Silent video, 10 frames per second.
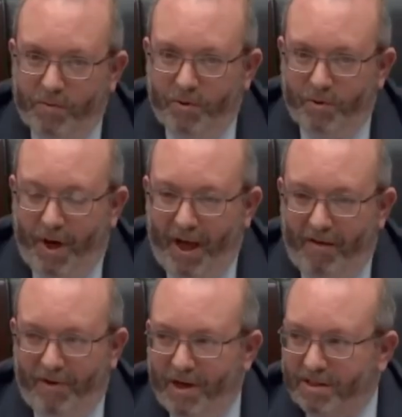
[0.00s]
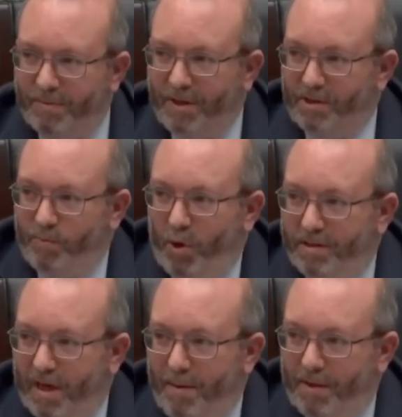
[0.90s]
Unfortunately, we do not have an estimate at this
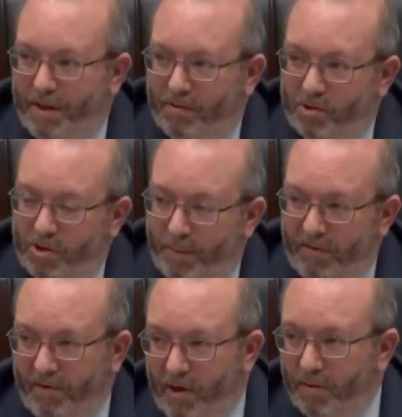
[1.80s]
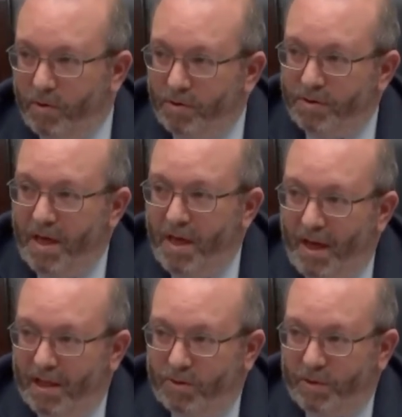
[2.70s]
point in time. I think there's so many variables
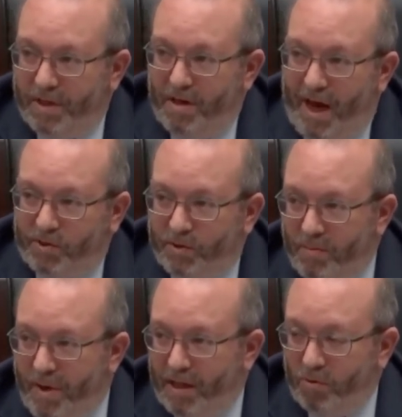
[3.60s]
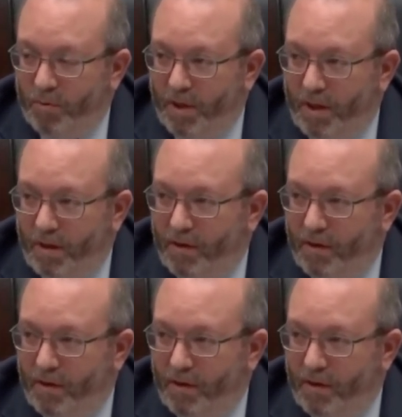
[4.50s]
as to what the actual impact would be.